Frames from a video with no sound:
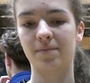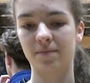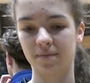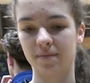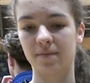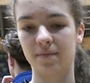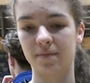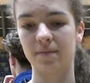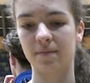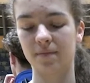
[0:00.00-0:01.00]

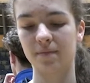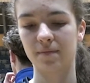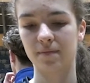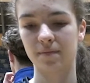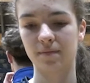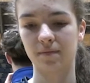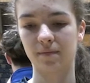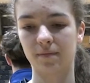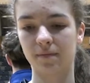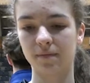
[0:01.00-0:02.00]

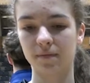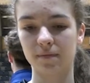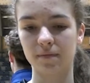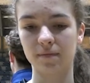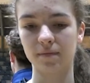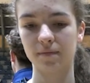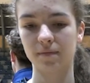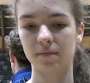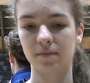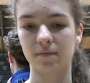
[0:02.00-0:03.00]

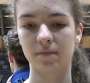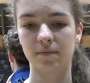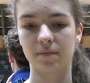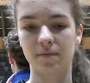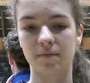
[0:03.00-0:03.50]
(silent)